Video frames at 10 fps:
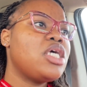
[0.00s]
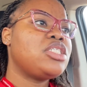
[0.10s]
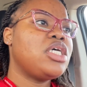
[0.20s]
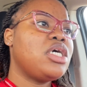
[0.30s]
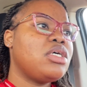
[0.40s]

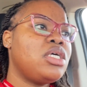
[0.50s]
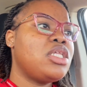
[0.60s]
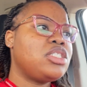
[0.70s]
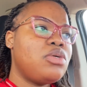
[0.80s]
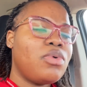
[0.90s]
she
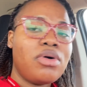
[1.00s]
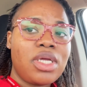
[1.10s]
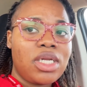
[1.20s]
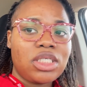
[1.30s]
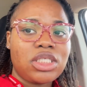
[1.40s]
won't
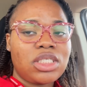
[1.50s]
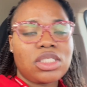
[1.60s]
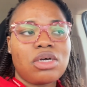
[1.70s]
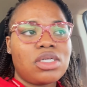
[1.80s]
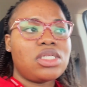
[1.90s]
eat and she'll
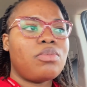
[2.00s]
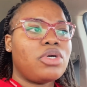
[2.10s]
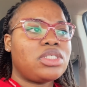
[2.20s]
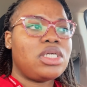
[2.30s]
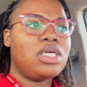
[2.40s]
just go to sleep, or
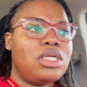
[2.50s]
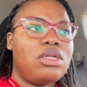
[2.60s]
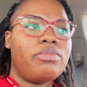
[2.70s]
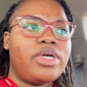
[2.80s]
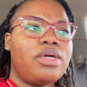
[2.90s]
she'll eat a
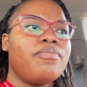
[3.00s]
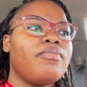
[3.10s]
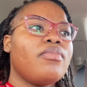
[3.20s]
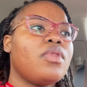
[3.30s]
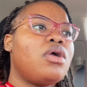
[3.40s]
little bit
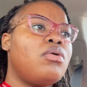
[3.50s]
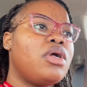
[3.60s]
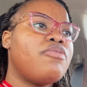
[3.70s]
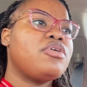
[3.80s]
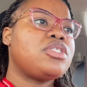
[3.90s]
or
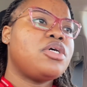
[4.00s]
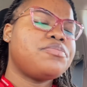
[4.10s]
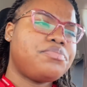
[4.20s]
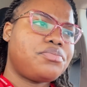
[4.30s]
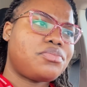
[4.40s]
whatever. So
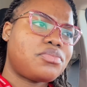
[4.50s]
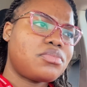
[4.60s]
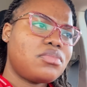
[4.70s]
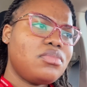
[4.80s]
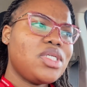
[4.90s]

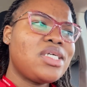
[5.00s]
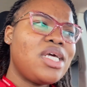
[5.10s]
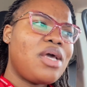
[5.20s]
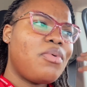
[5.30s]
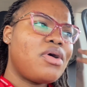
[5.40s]

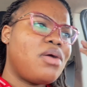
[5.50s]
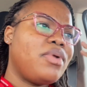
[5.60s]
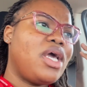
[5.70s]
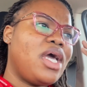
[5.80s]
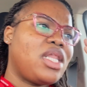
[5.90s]
then they woke up
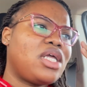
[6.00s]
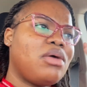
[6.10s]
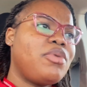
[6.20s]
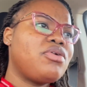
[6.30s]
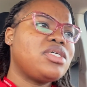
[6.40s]
and they had like
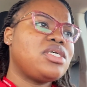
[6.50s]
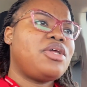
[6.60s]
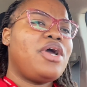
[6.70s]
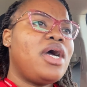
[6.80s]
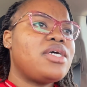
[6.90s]
the mucus in
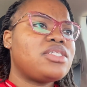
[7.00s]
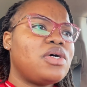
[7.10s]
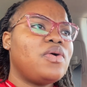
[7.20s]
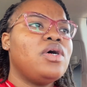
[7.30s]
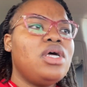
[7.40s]
their eyes,
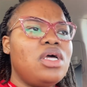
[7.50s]
so